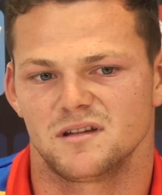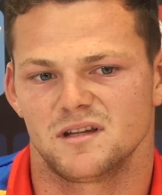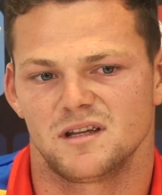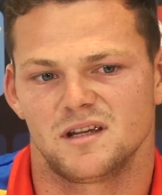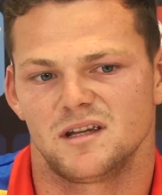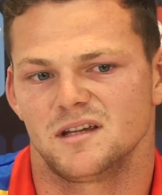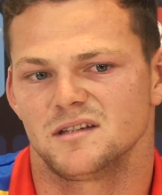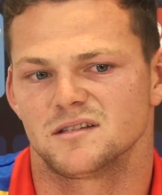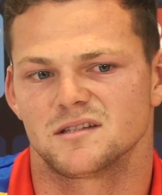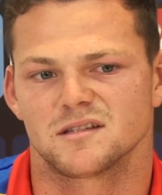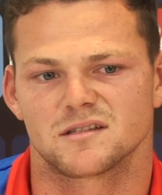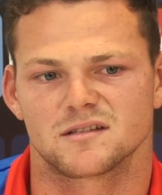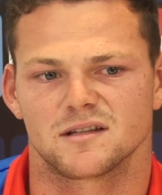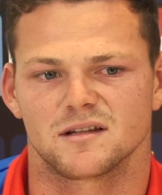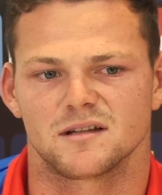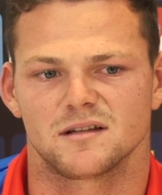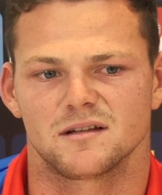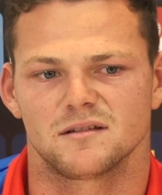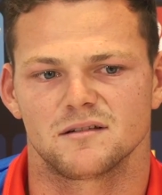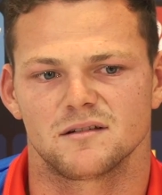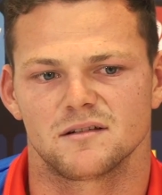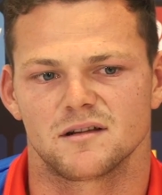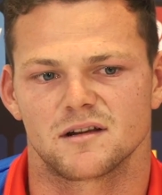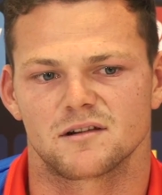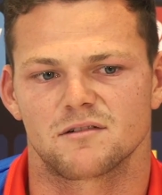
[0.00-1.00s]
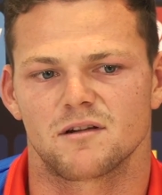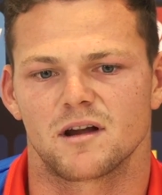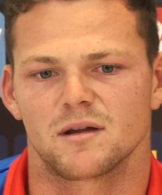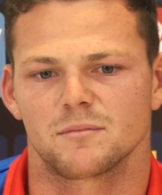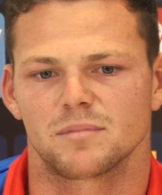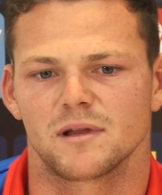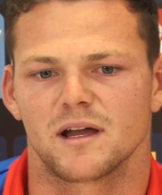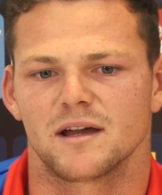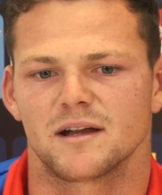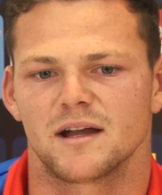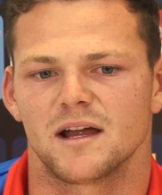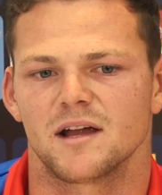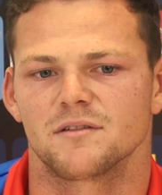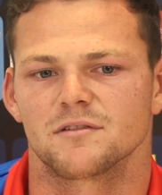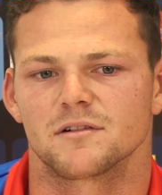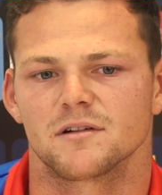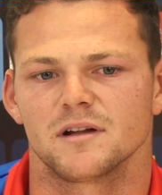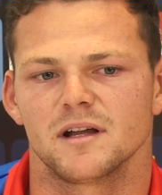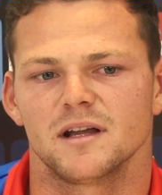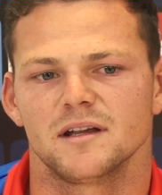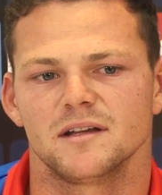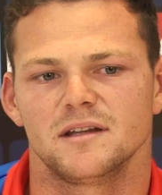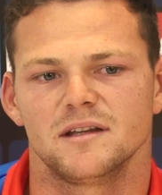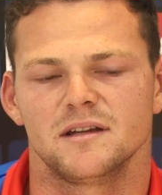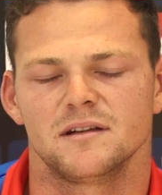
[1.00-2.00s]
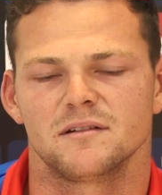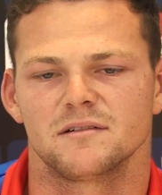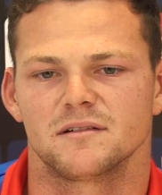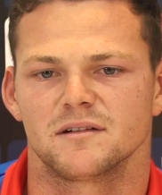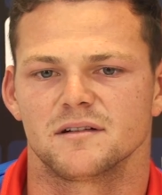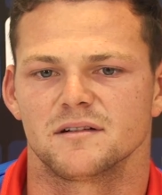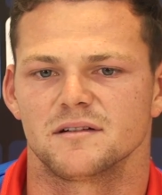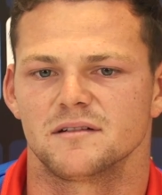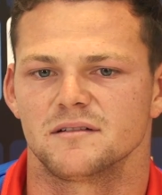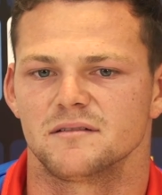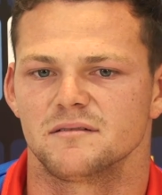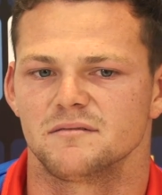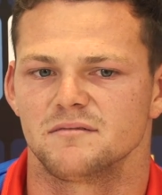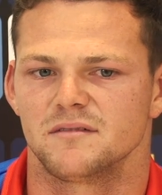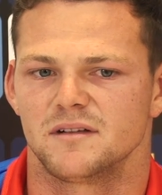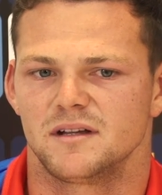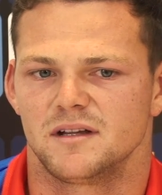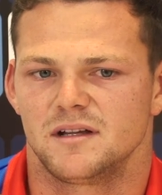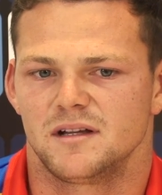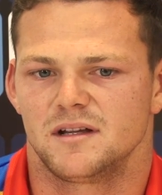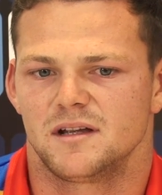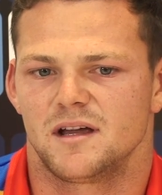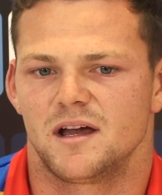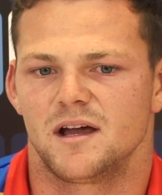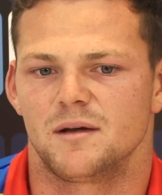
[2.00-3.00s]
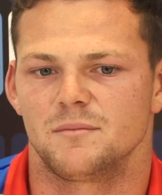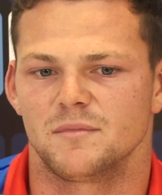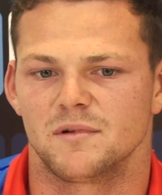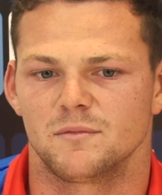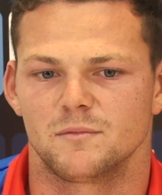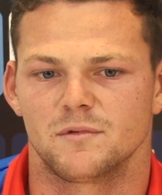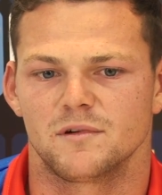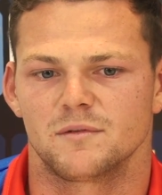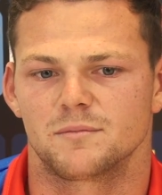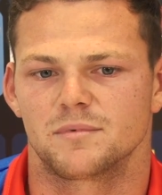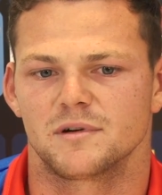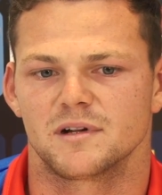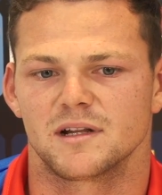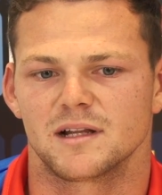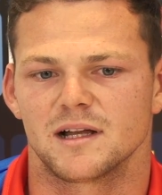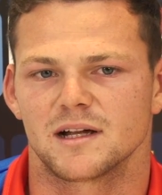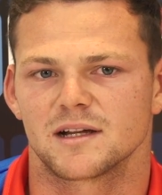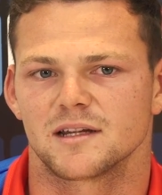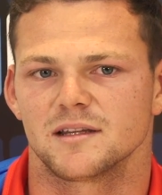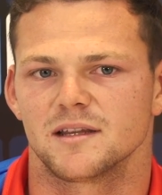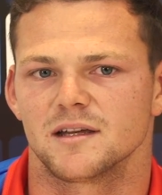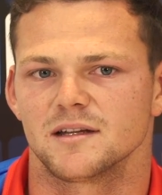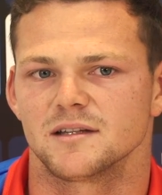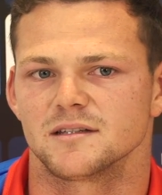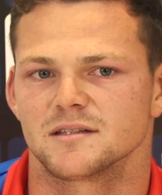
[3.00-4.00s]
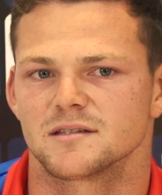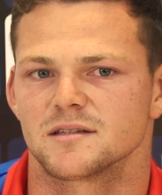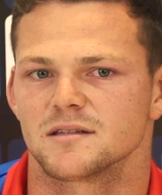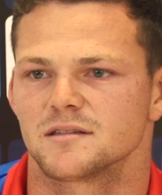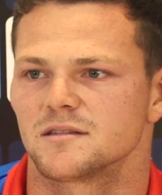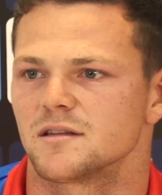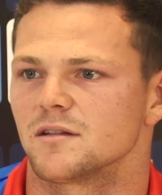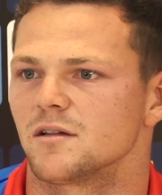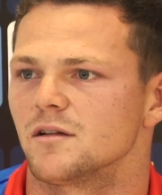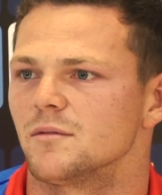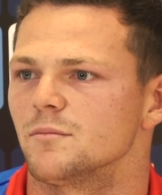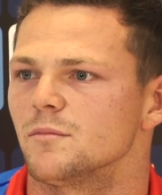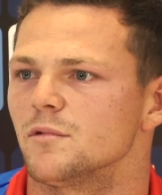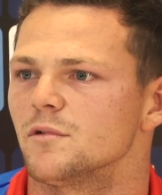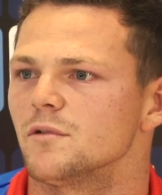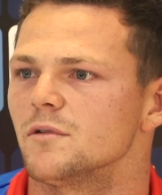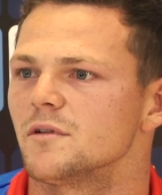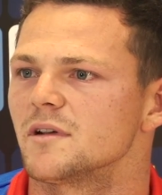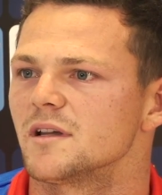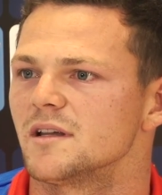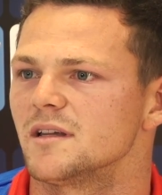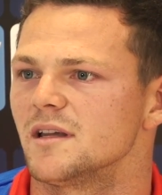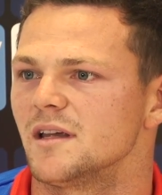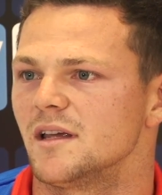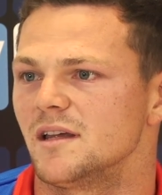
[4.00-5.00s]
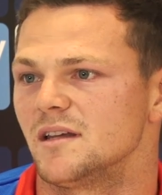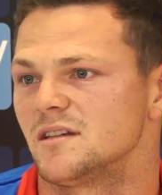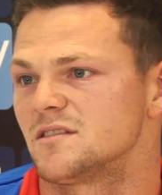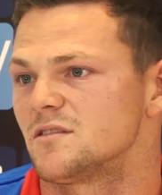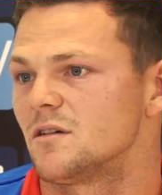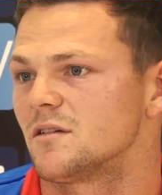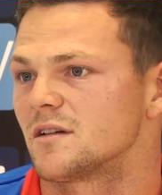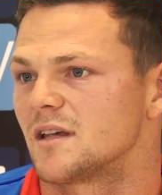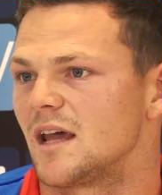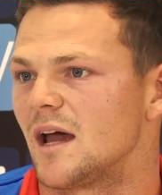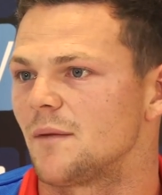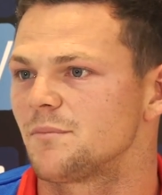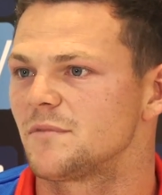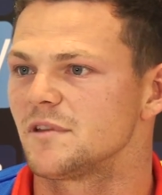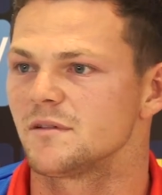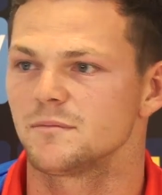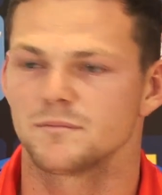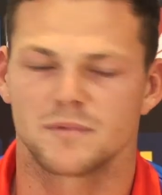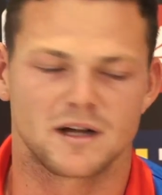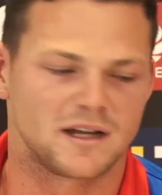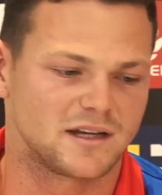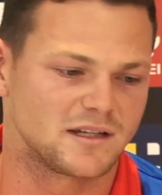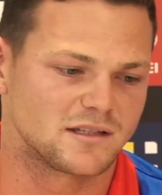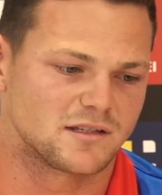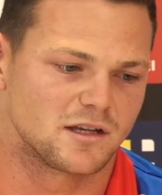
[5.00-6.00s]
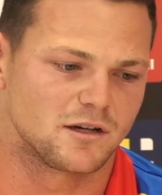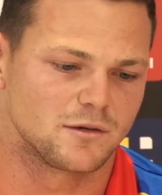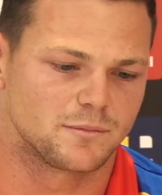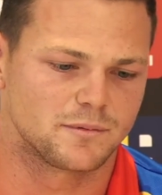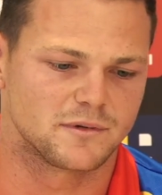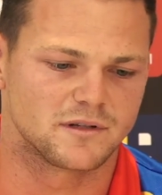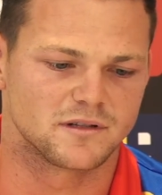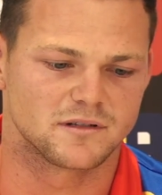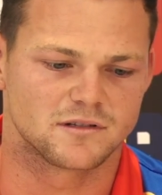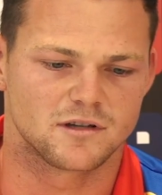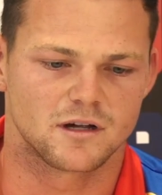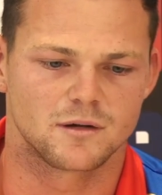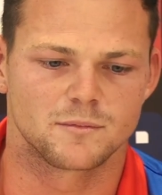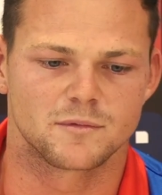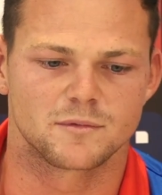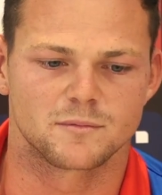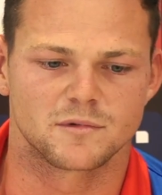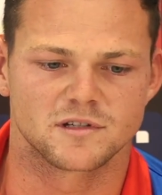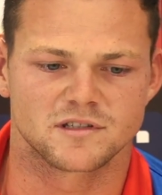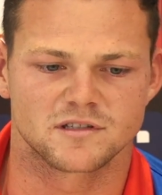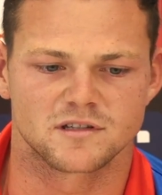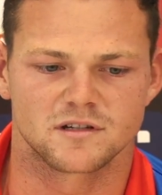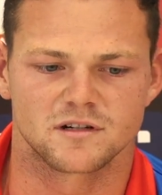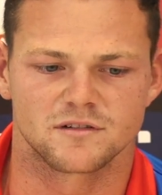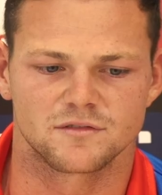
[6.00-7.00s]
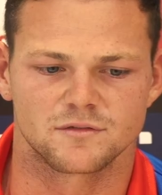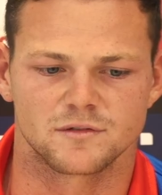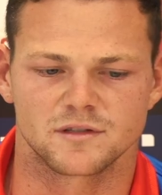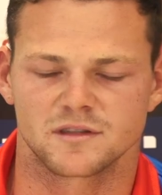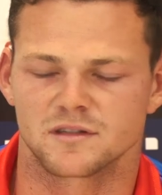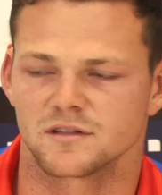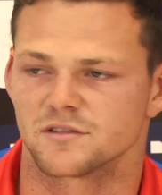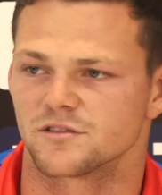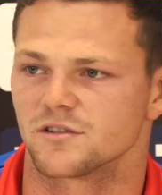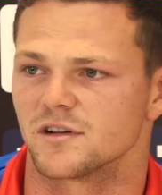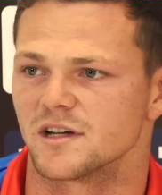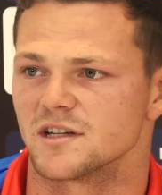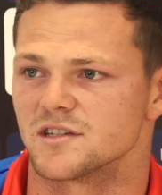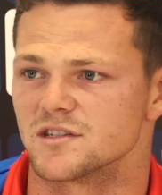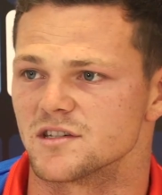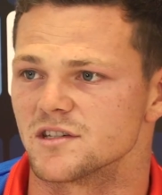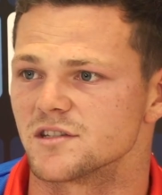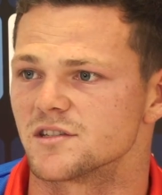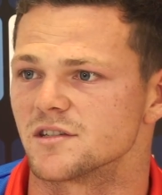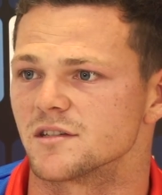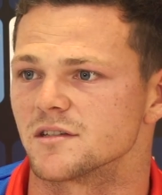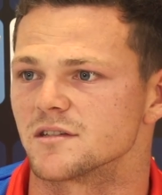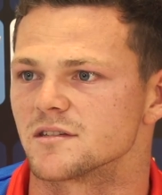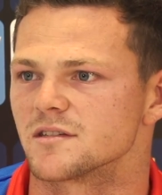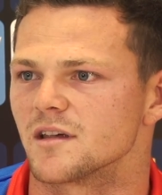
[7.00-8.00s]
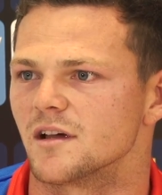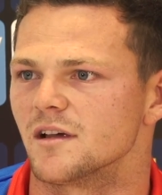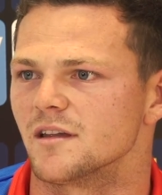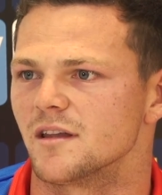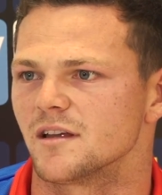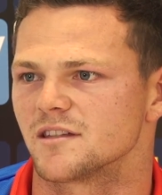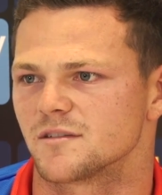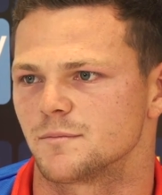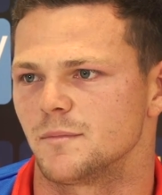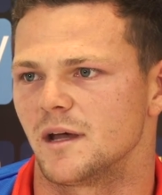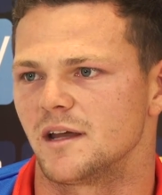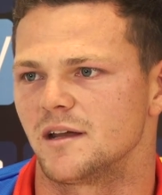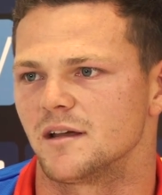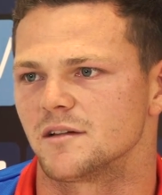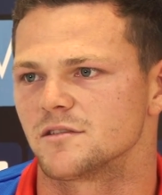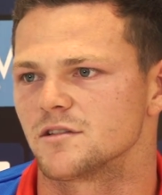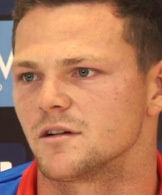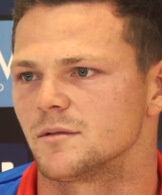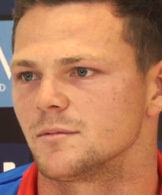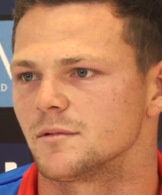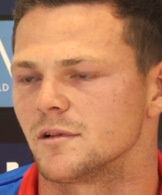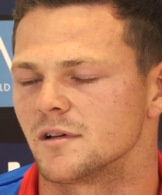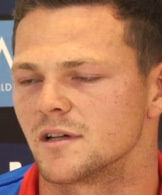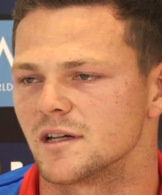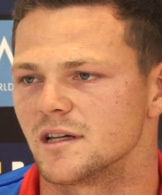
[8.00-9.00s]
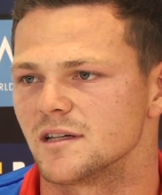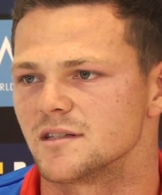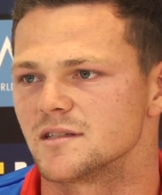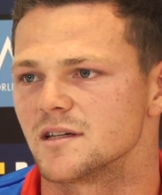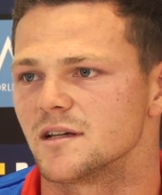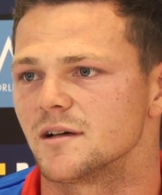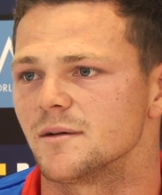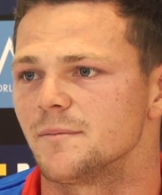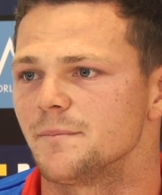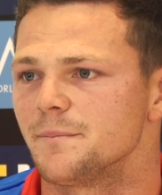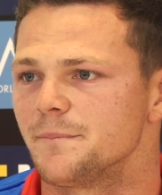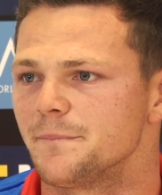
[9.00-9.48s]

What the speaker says: he's just a great player to have around here, and we're pretty lucky that he's still on board. And he's not captain, but he's helping Tom and myself with the transition, so that's made our job a lot easier.